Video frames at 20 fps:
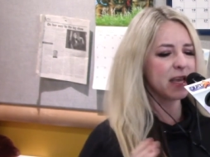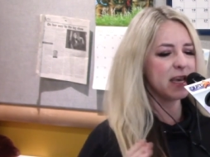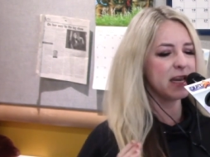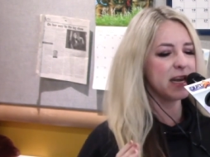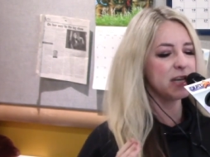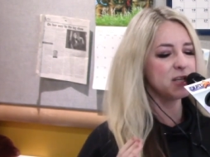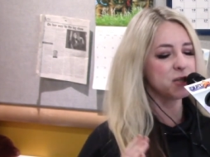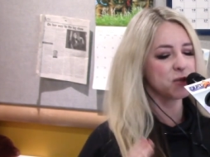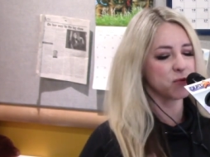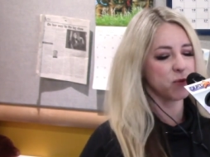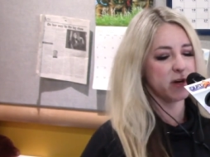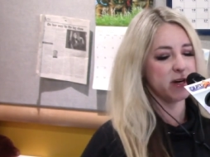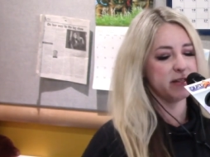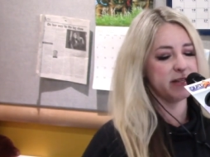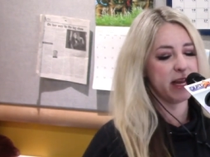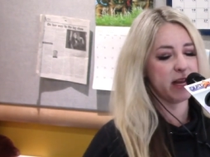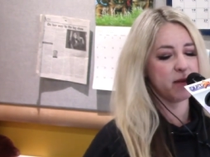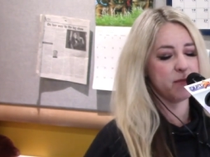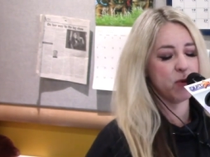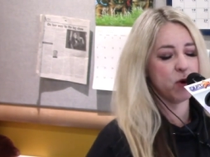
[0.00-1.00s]
And I just want to
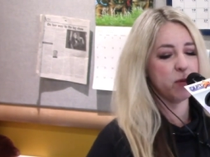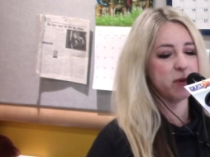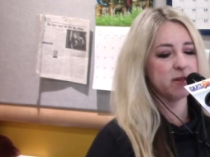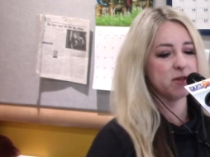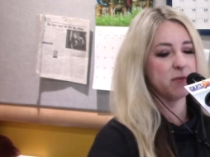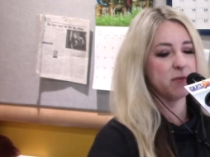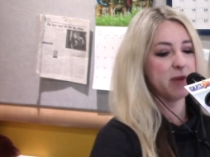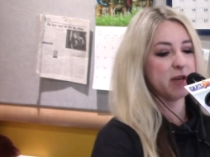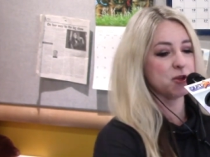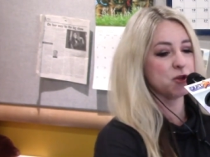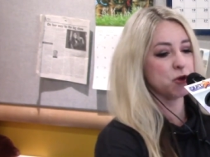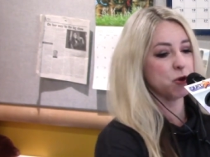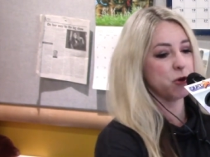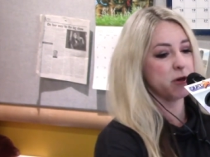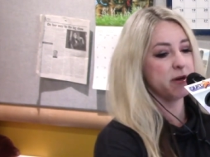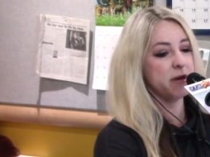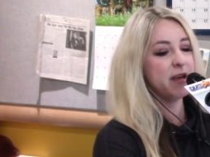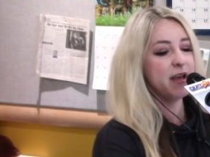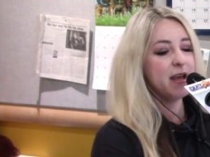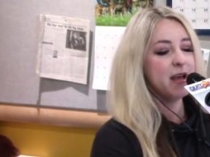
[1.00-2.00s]
take a moment to make
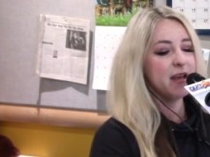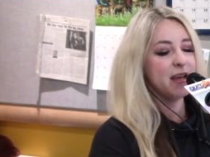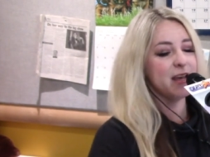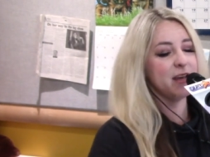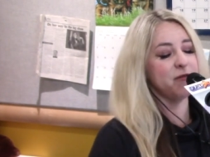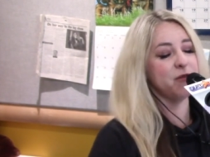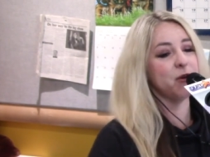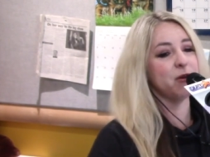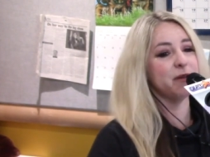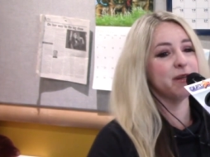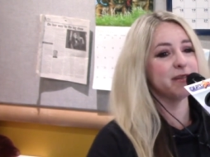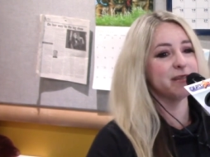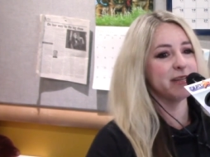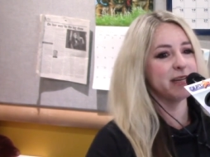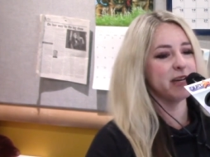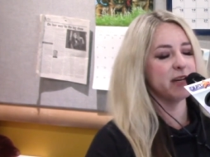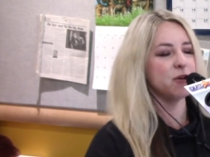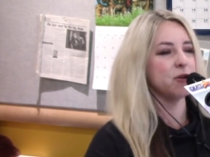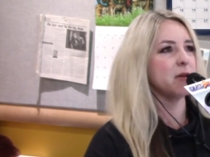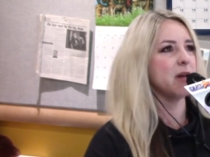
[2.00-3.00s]
sure if you're
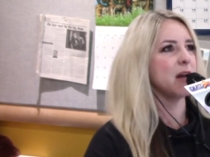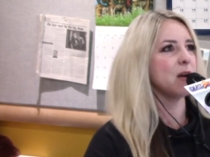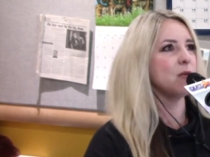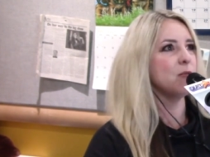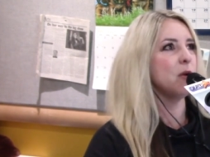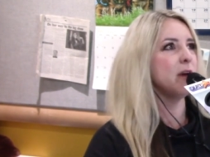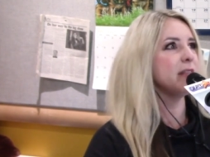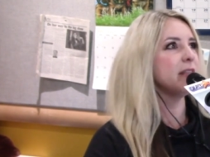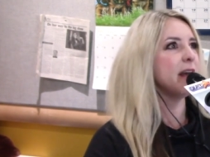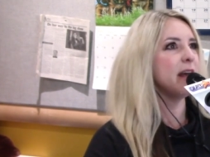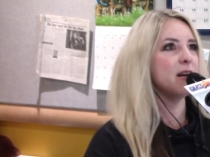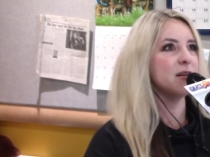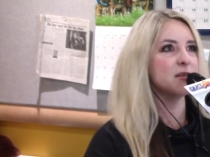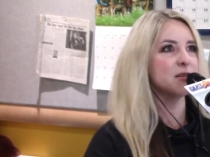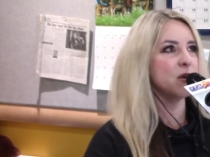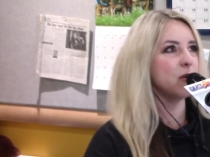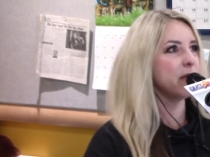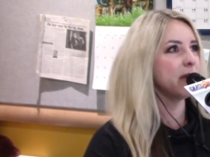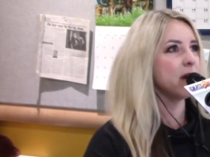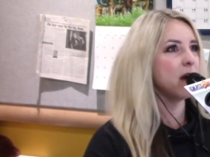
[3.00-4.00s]
listening and you're like, what the
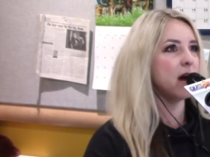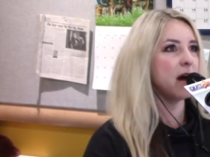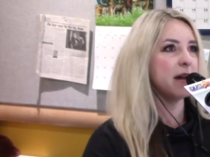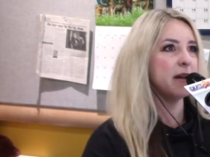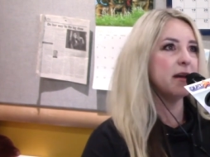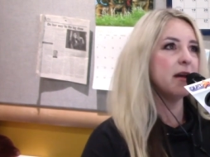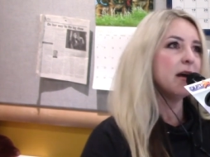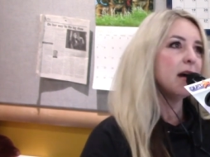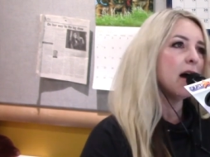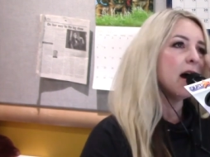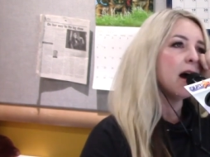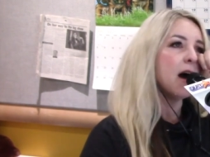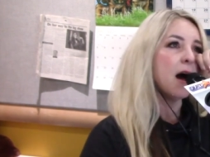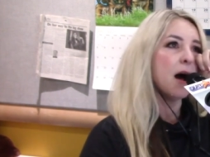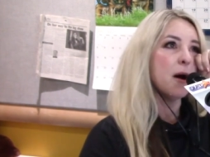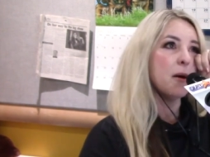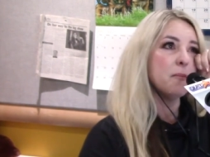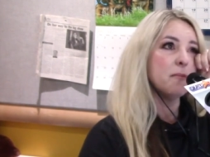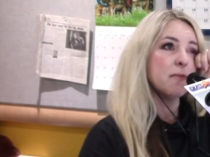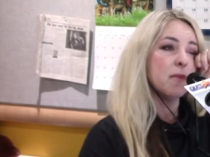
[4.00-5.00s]
hell's going on?
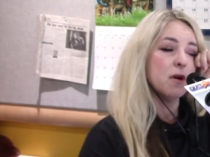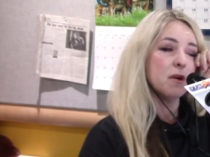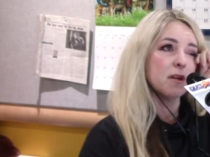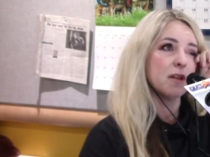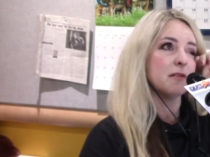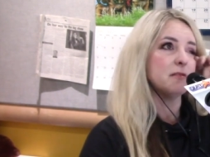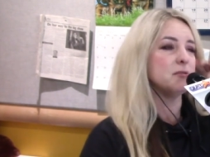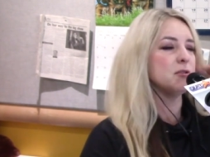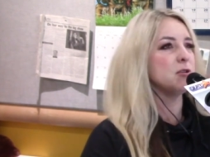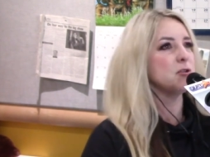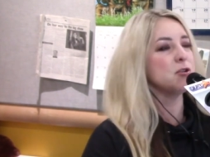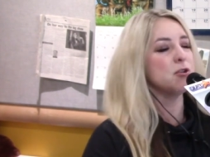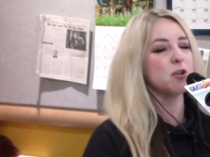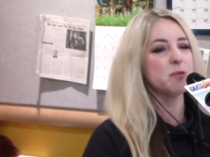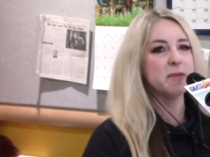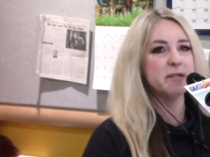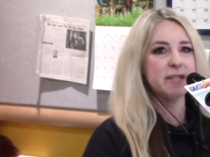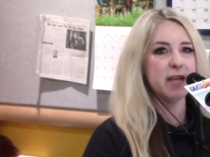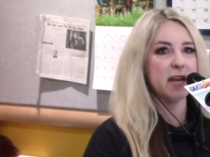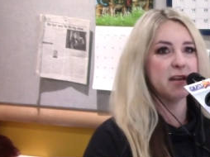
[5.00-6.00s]
It
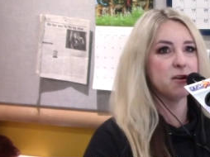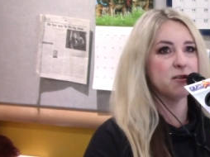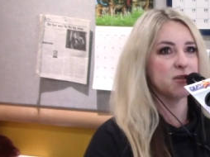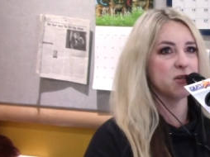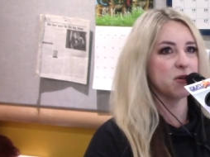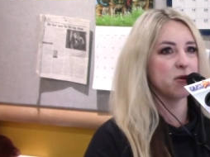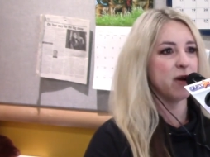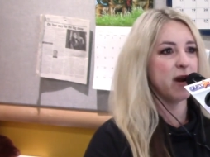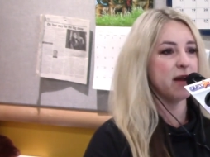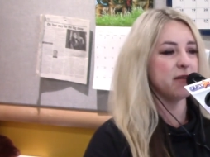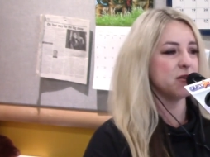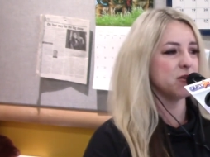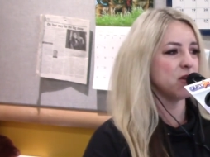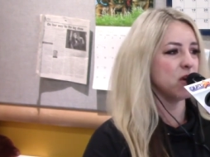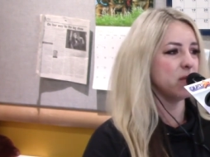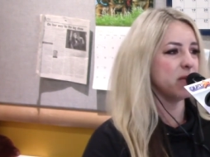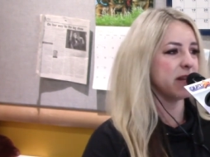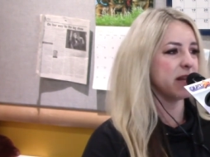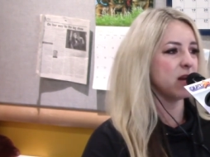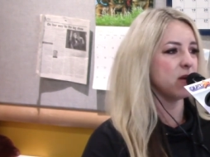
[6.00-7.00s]
took me 10 years to cry on the
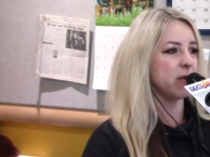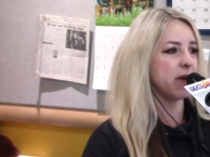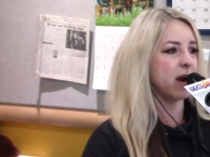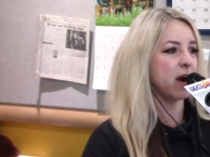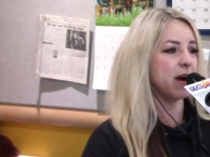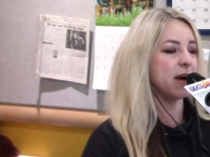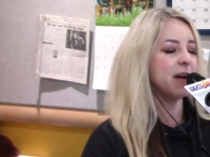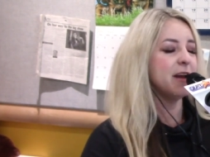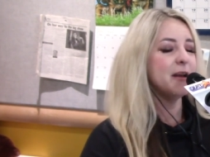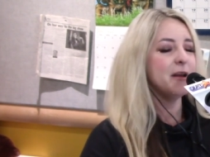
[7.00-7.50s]
show, but here we are.